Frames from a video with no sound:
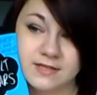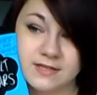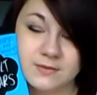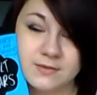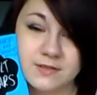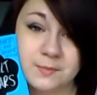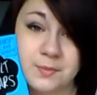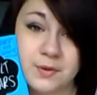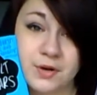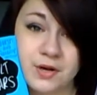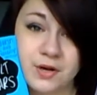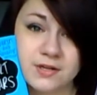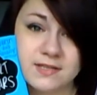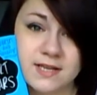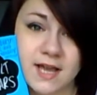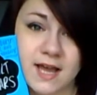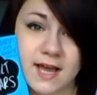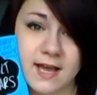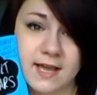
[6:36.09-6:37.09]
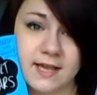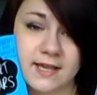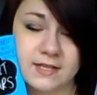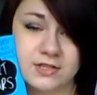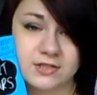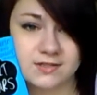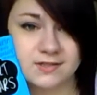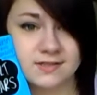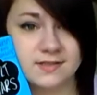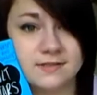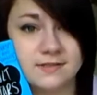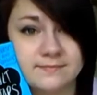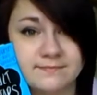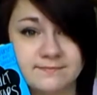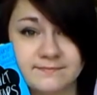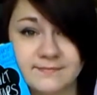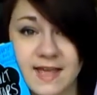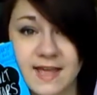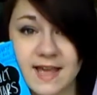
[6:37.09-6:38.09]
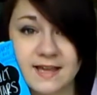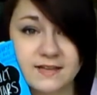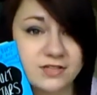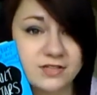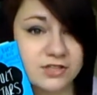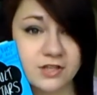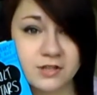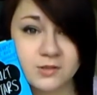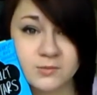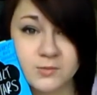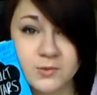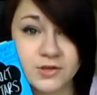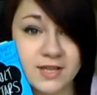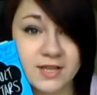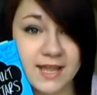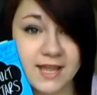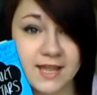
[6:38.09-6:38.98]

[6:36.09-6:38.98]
There was a part I just had to shut the book